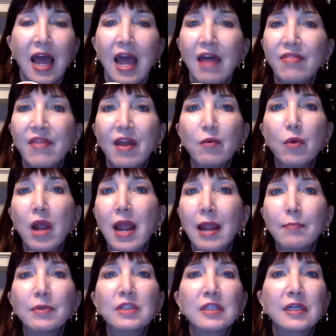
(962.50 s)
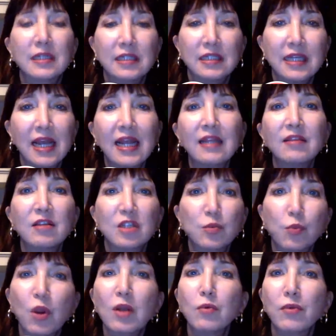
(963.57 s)
and they were able to contain the
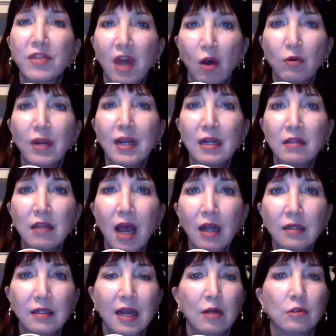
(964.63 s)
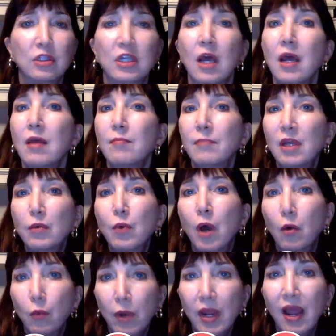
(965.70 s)
spread without any lockdowns.
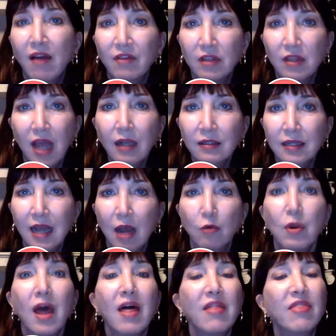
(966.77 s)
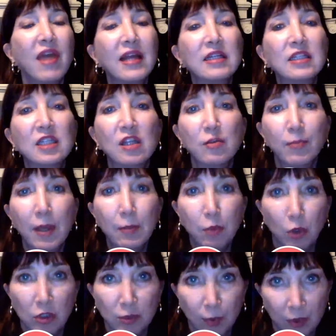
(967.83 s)
Meanwhile, we have a lockdown thanks to the people
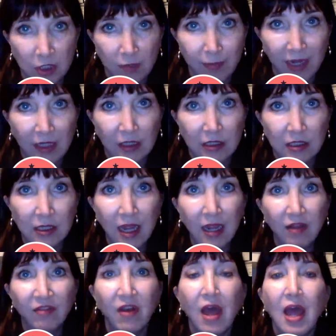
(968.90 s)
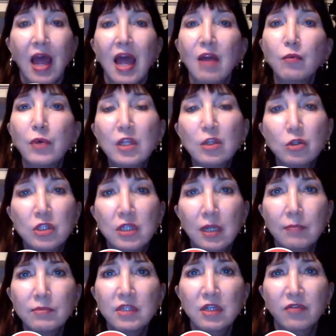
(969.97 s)
who are supposed to make us safe, and we lose
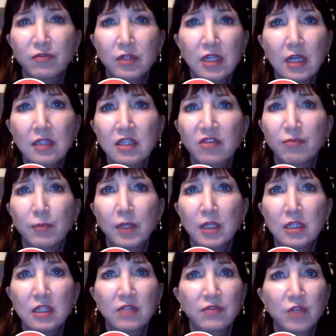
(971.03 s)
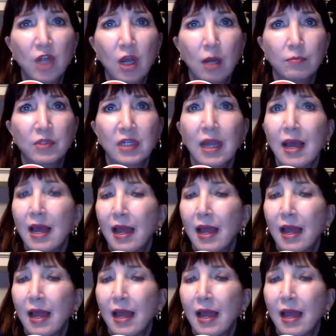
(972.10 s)
tens of millions of jobs.